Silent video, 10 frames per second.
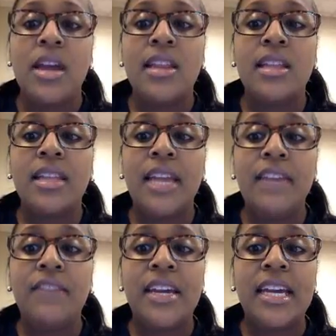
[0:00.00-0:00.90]
In the
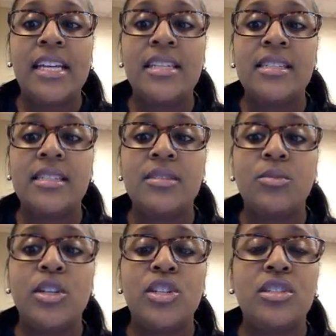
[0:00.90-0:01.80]
late phase,
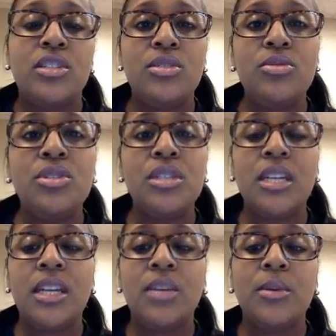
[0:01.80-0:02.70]
which is
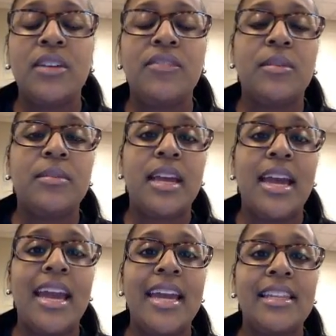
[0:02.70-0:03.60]
usually anywhere from the
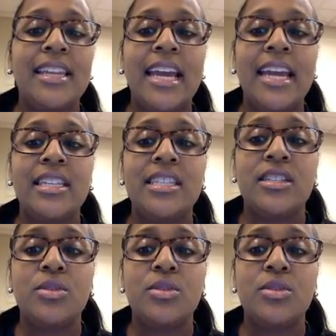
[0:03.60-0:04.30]
8th day to the